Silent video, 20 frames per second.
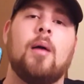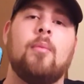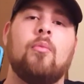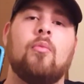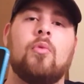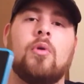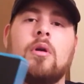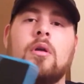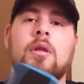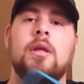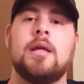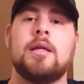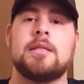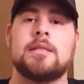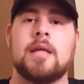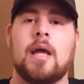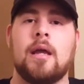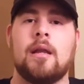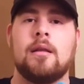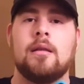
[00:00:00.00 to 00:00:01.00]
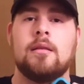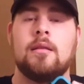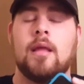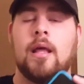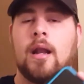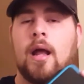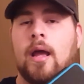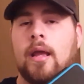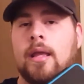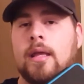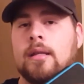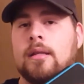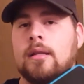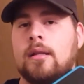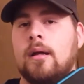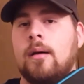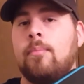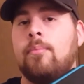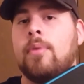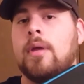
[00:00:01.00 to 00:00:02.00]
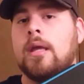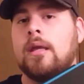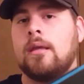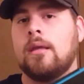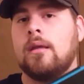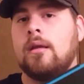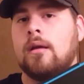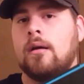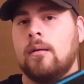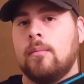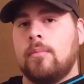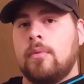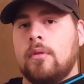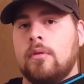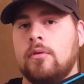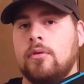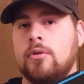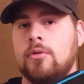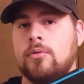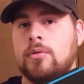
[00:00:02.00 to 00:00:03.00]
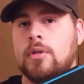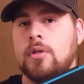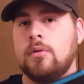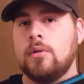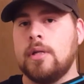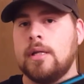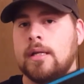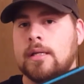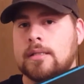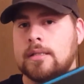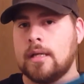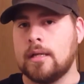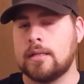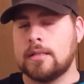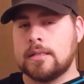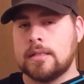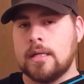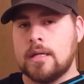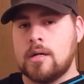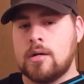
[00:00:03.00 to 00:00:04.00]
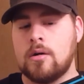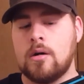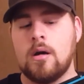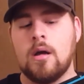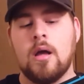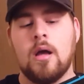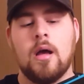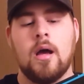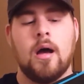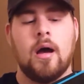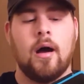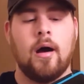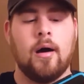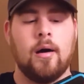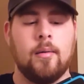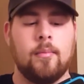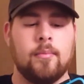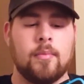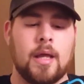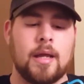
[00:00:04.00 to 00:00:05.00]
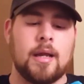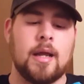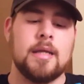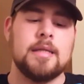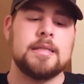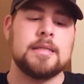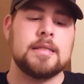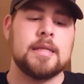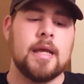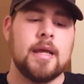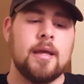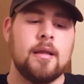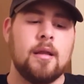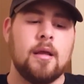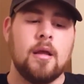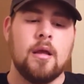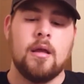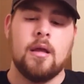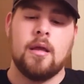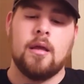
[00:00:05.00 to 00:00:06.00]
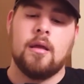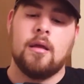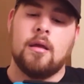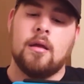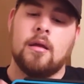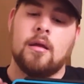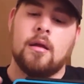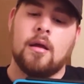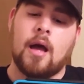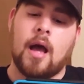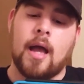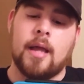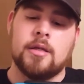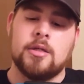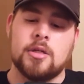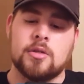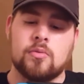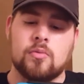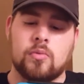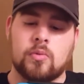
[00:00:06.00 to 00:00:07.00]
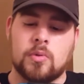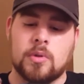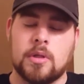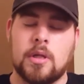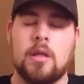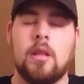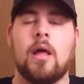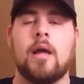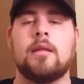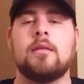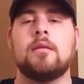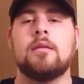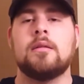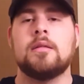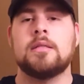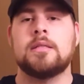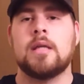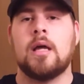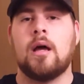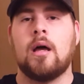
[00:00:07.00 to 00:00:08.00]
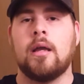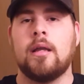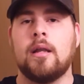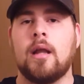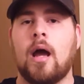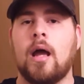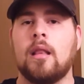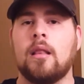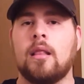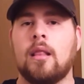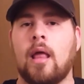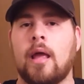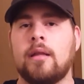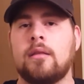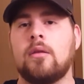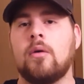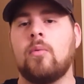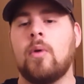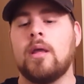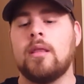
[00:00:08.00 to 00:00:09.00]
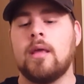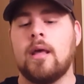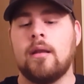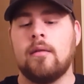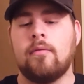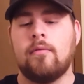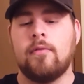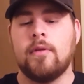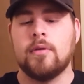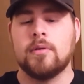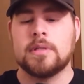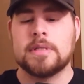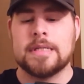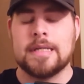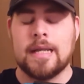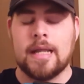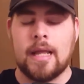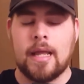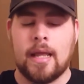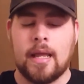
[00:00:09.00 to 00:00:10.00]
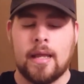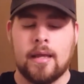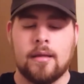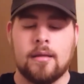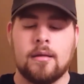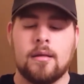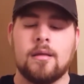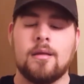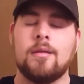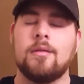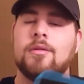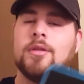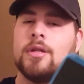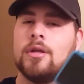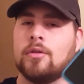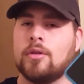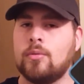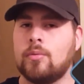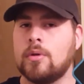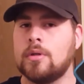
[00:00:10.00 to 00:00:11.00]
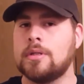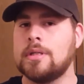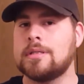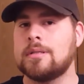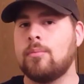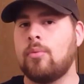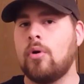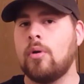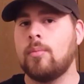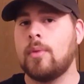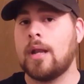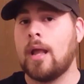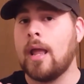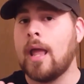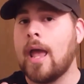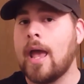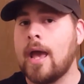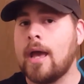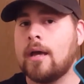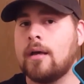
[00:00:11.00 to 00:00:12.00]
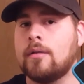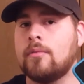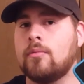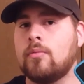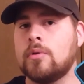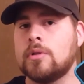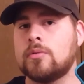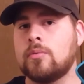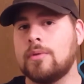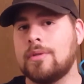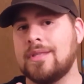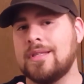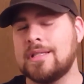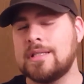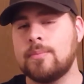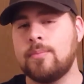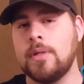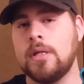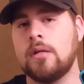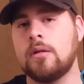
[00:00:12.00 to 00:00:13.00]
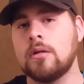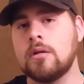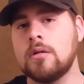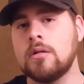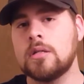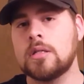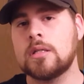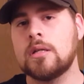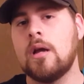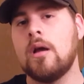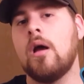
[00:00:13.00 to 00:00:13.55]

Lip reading: I'm really excited that I ended up picking up the new 2DS XL. Like I said, I just really like the design. I like the way that it feels in hand. The only real disappointment I had was with the speakers,